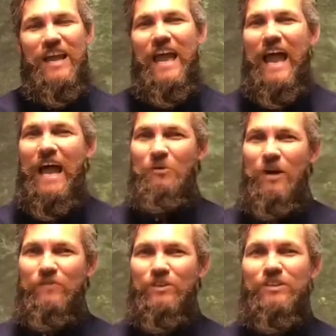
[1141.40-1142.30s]

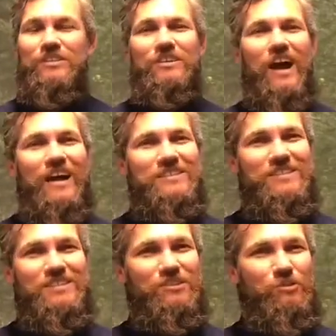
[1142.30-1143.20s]
However, God
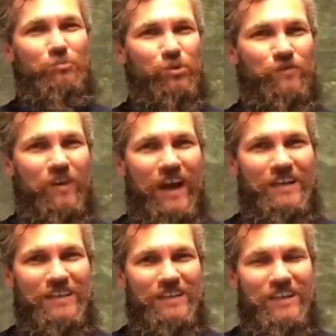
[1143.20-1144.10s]
still
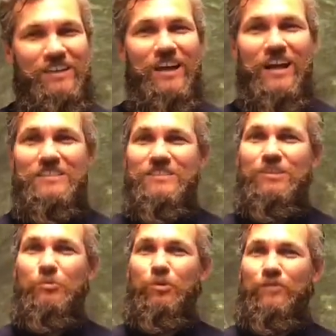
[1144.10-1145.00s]
provided, and God
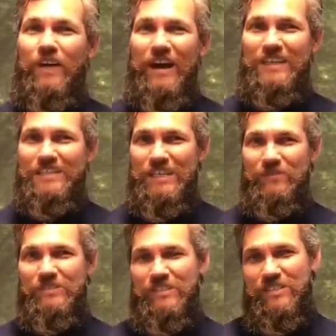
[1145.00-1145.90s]
still provides
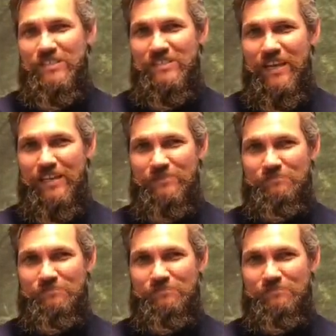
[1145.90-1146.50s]
even to this day.